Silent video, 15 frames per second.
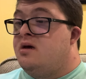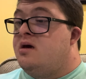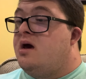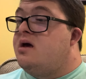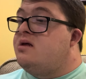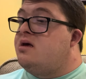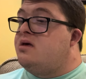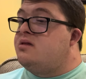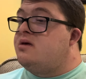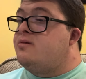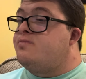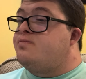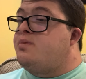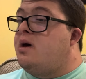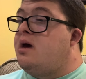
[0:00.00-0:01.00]
And
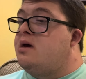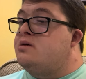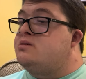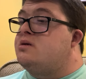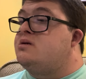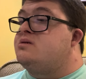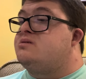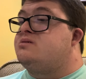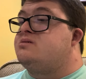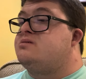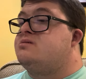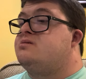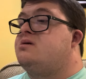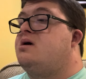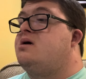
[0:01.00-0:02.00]
Ethan Bates is
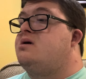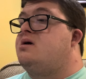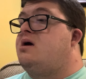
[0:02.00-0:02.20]
an